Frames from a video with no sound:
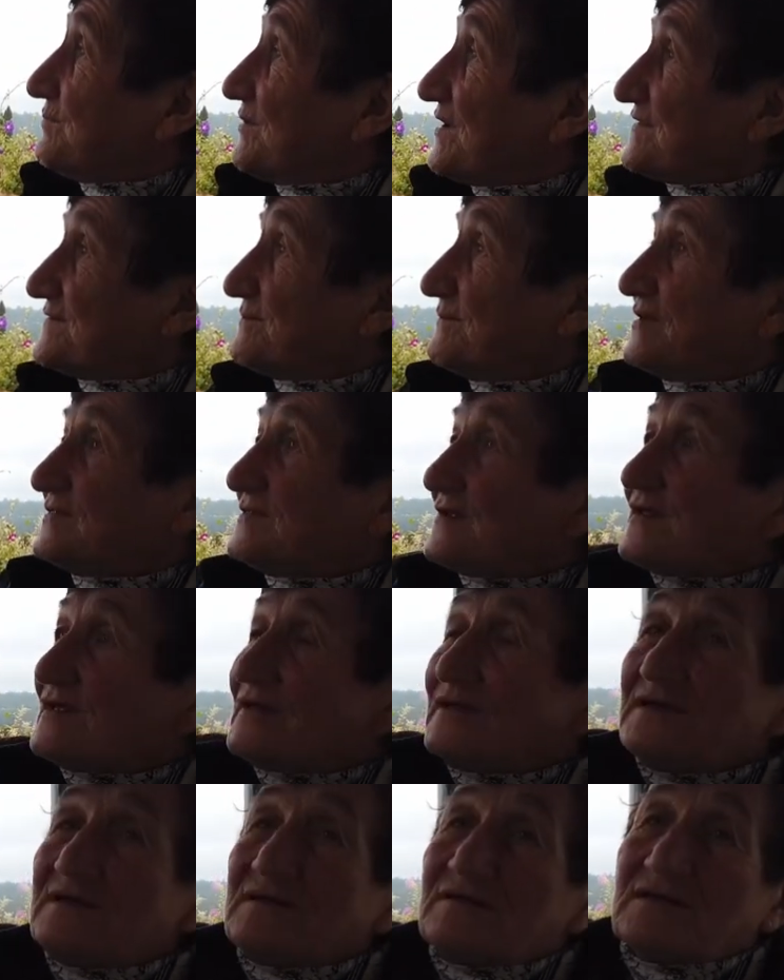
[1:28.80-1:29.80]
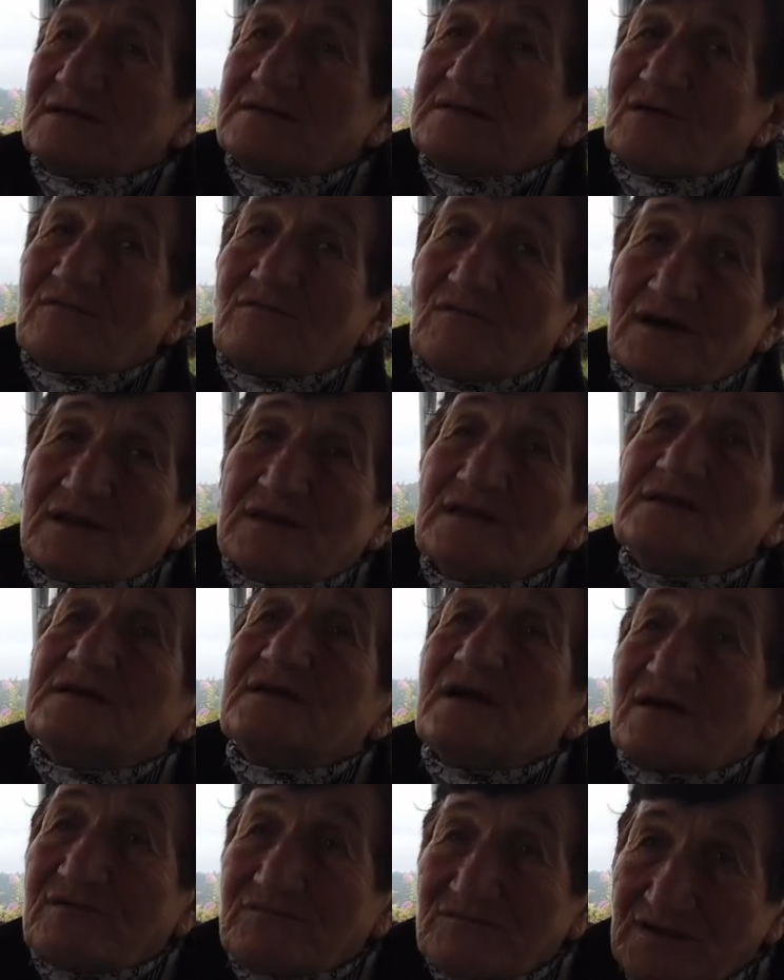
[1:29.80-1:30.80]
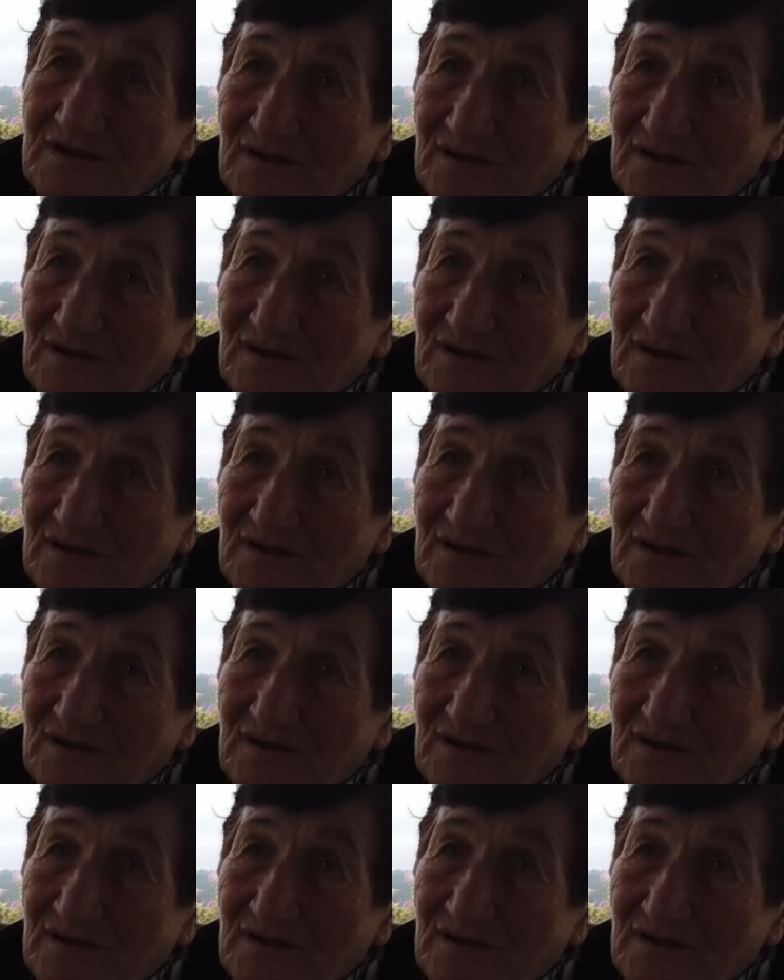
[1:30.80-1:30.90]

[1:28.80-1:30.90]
Then she went ahead and told us about the